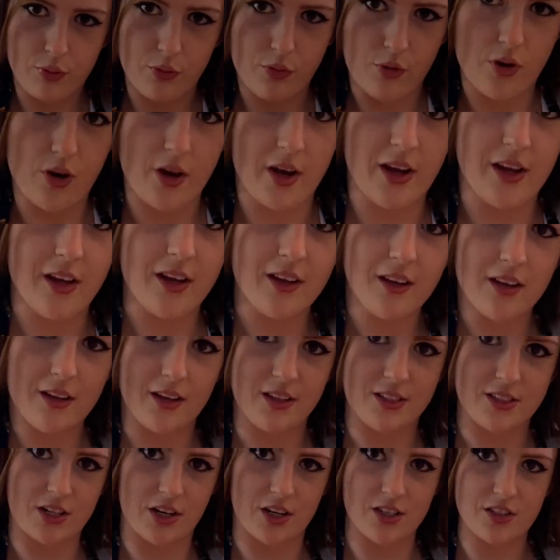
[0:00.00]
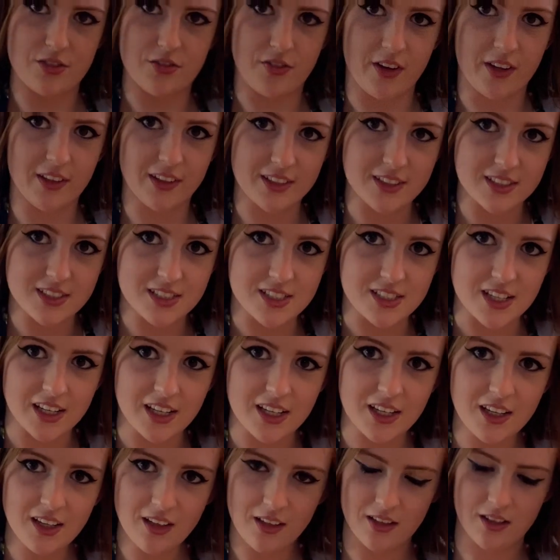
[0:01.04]
point it starts feeling
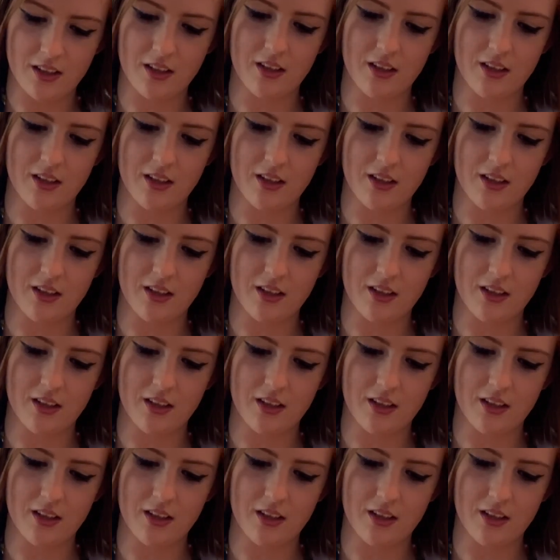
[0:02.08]
sticky,